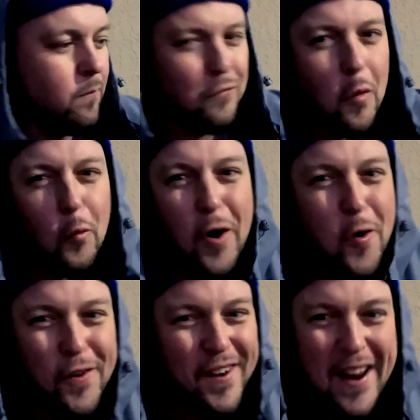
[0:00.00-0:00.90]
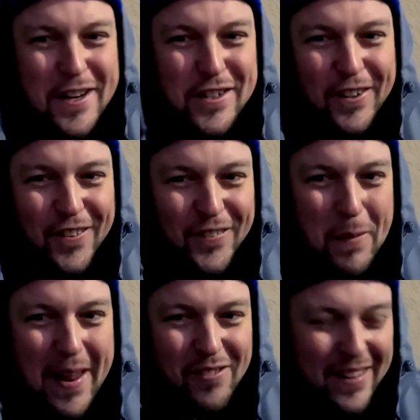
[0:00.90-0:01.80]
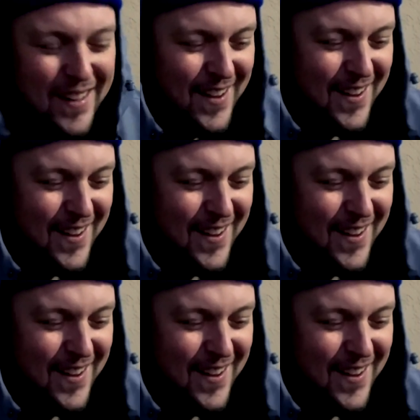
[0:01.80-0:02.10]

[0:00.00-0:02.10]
we're out in nature, baby.